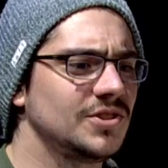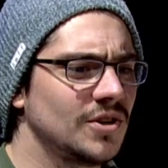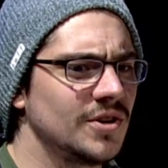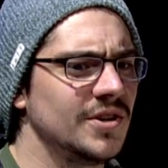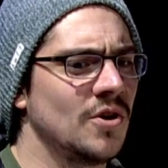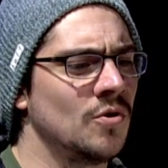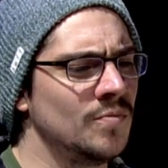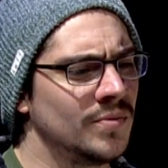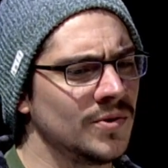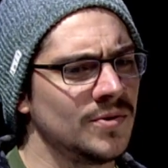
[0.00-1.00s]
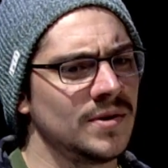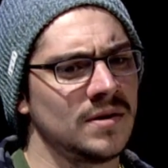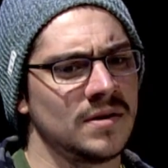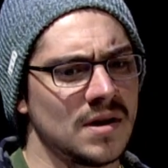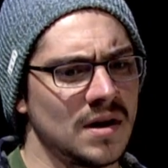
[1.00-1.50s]
started home
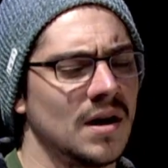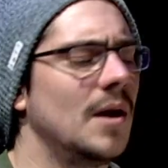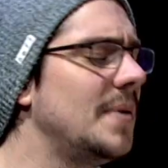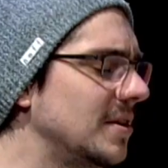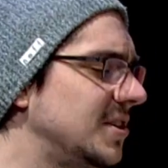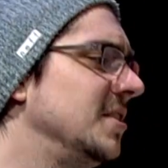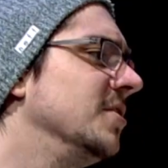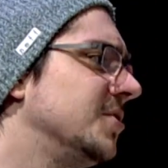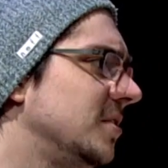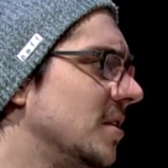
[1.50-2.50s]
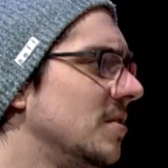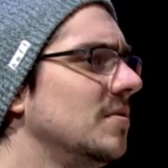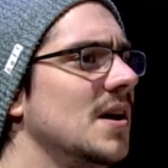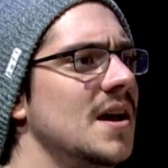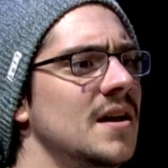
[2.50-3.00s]
brewing about 10 years
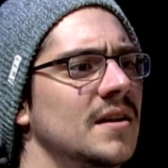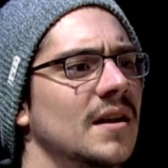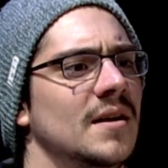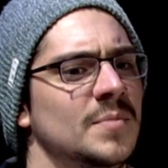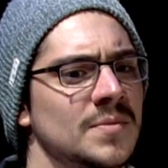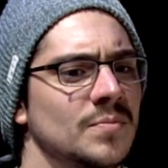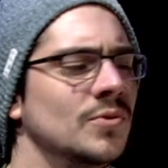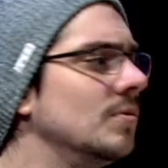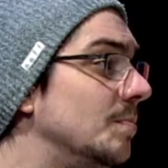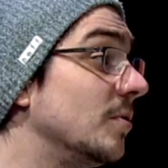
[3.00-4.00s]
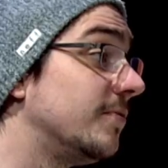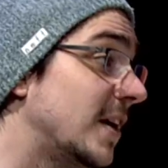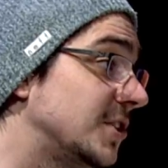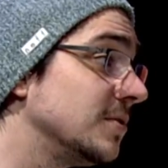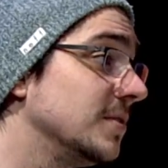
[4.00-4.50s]
ago, and I've been brewing
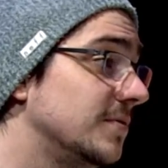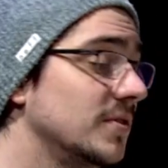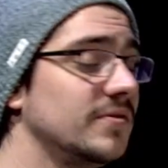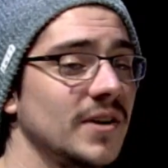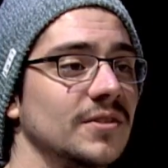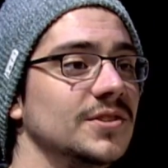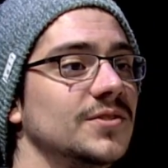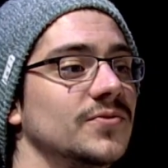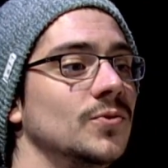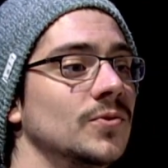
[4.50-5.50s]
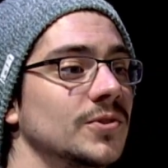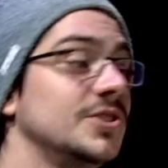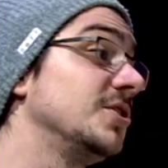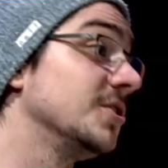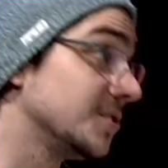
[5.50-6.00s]
professionally for the Fegleys for
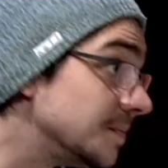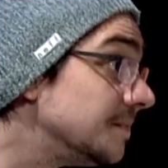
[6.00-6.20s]
6 years.